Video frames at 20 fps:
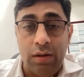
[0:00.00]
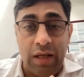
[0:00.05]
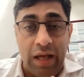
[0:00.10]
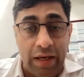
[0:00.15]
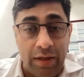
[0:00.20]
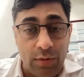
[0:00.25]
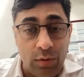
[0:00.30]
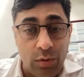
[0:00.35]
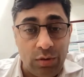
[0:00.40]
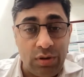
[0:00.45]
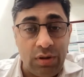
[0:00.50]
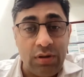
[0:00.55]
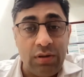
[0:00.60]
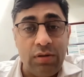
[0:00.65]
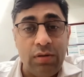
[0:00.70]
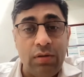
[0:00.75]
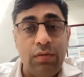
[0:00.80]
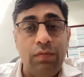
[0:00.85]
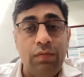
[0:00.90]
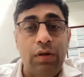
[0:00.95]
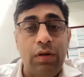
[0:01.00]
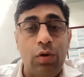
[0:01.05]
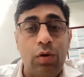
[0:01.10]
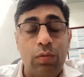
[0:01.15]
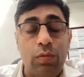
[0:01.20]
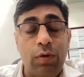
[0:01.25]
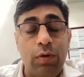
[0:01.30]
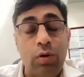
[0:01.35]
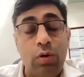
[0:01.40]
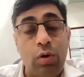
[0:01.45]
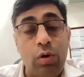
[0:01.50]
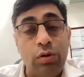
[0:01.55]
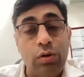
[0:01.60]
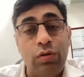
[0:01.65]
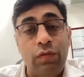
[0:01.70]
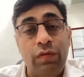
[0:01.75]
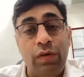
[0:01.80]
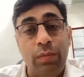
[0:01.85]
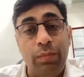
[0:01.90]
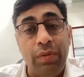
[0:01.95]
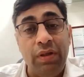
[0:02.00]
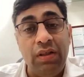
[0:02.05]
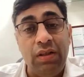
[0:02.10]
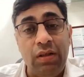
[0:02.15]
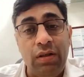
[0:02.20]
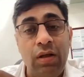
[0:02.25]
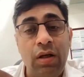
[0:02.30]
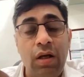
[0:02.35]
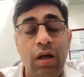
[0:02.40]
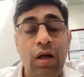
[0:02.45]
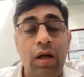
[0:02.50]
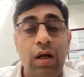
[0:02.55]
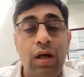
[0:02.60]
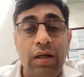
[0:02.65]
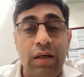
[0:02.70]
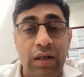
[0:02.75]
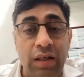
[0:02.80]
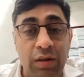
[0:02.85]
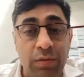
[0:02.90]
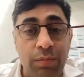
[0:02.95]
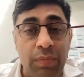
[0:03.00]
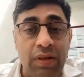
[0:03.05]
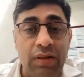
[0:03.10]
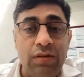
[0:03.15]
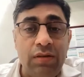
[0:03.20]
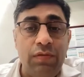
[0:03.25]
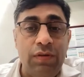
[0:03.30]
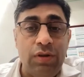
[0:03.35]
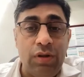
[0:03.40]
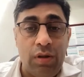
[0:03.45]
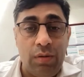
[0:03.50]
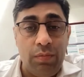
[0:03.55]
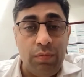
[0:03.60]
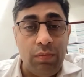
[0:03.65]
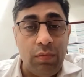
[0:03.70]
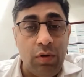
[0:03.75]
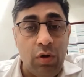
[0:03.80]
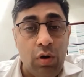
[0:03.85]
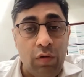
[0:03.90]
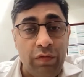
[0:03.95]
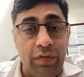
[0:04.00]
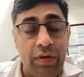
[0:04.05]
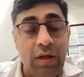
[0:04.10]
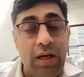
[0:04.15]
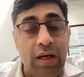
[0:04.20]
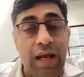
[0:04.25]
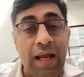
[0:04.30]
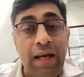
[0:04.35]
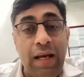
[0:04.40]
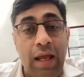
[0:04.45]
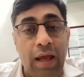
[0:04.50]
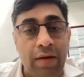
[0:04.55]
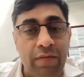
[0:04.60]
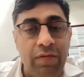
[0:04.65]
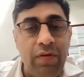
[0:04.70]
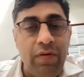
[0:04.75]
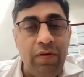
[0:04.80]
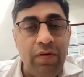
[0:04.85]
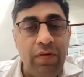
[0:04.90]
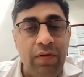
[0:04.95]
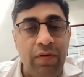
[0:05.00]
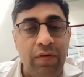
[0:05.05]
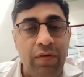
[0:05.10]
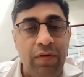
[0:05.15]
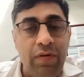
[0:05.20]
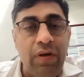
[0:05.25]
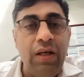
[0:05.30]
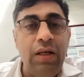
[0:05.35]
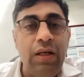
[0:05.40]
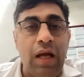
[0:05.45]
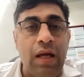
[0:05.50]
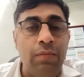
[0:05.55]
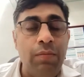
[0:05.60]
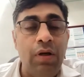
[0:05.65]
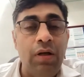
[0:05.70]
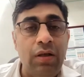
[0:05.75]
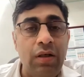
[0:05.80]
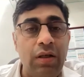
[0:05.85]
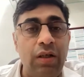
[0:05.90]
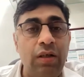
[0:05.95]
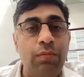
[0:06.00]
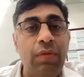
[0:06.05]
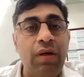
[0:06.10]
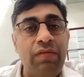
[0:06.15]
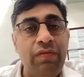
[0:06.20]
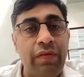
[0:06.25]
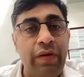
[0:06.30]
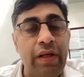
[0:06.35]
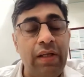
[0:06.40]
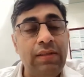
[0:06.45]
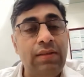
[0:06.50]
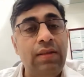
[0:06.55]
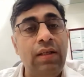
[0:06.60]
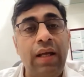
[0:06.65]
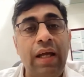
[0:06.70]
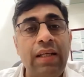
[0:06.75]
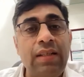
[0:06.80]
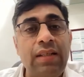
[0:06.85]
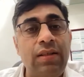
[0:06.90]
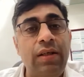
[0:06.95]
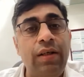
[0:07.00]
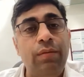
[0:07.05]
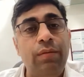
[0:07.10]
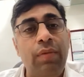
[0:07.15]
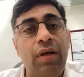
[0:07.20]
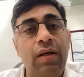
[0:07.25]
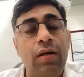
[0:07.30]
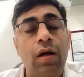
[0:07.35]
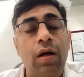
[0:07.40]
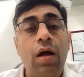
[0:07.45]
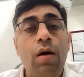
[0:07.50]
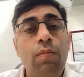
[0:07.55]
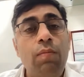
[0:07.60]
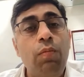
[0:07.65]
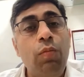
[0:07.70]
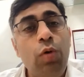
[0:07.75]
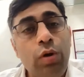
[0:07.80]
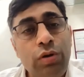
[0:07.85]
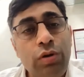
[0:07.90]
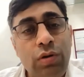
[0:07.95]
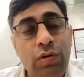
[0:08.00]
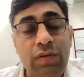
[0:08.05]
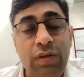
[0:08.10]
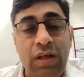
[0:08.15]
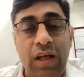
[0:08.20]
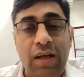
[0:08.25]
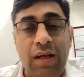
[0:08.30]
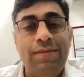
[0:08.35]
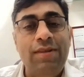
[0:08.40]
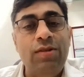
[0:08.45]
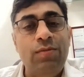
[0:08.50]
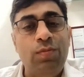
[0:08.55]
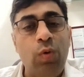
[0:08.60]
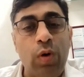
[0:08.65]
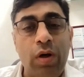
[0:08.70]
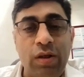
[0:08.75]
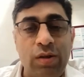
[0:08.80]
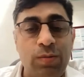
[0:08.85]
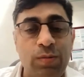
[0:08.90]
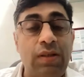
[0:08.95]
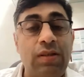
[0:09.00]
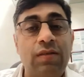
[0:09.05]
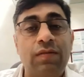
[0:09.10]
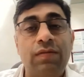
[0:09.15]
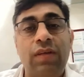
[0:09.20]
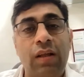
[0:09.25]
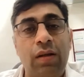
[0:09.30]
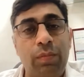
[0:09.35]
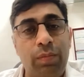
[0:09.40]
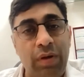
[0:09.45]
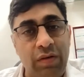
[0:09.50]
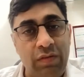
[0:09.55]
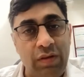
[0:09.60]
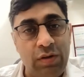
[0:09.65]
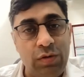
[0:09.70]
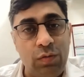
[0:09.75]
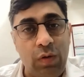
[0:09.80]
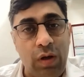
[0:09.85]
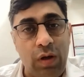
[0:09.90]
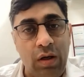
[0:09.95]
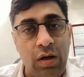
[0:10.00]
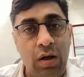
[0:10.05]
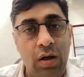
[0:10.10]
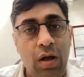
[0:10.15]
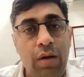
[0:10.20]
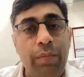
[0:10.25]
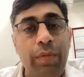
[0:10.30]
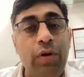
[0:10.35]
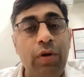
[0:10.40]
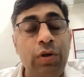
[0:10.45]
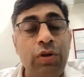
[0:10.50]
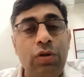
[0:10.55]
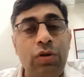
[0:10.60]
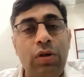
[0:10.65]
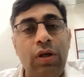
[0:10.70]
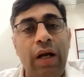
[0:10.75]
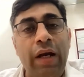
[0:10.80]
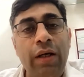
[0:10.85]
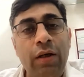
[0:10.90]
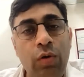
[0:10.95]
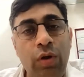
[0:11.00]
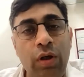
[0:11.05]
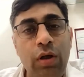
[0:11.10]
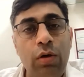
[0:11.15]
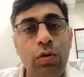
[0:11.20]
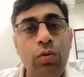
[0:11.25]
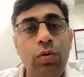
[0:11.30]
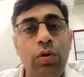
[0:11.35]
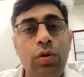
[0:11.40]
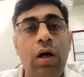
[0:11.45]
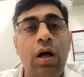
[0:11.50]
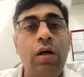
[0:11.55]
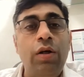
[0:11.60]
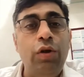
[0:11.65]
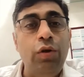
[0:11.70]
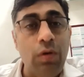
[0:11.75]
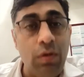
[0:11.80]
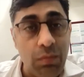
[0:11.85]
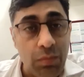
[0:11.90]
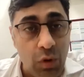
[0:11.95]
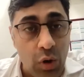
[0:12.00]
diagnosis. We're talking about cost of repeated treatments which are offered. And every time a treatment fails, the next treatment, most of the times, is more expensive than the previous one, because you're trying to include a newer